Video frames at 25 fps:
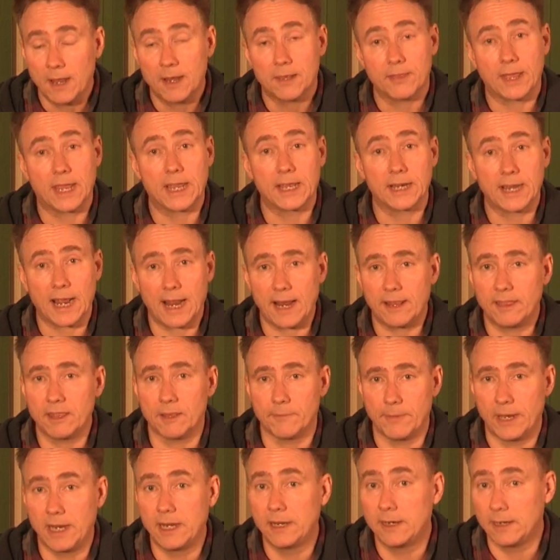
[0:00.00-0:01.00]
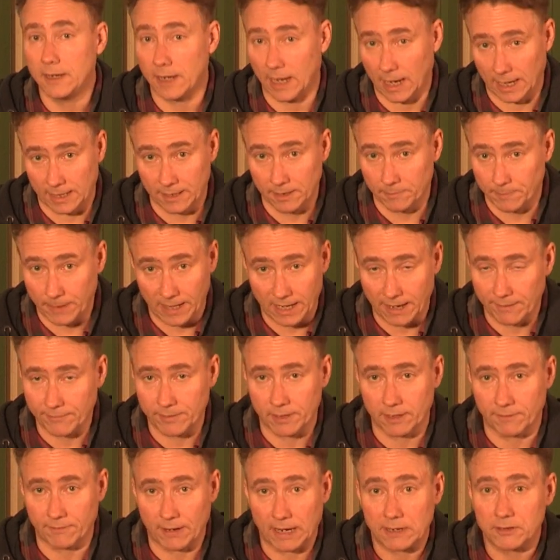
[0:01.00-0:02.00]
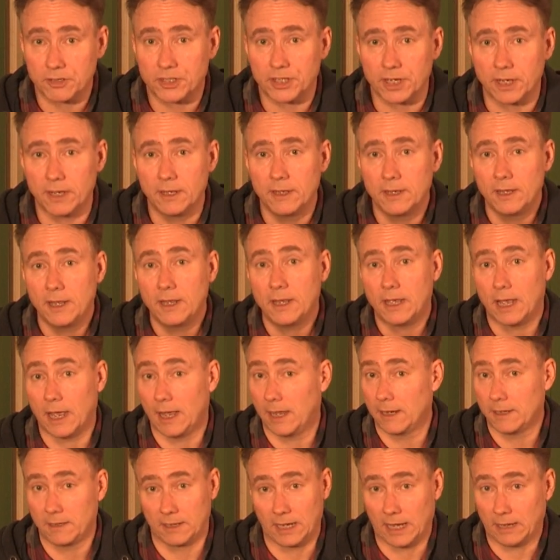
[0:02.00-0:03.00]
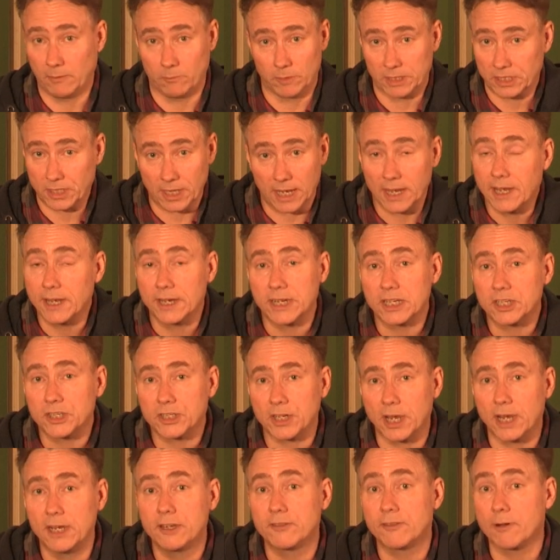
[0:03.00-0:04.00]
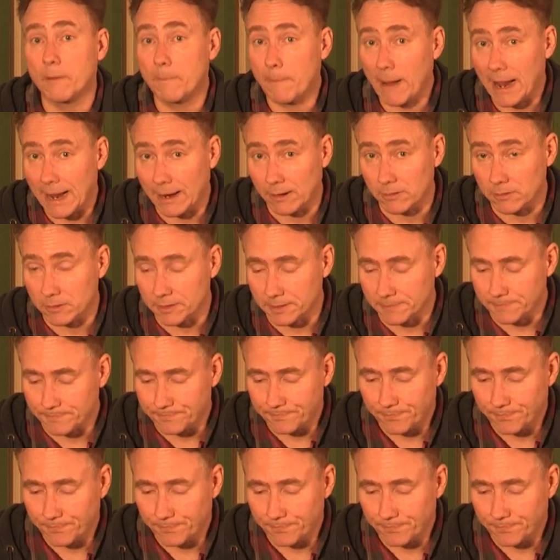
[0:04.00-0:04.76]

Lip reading: they could hand them in and be given a voucher which they could exchange for £1.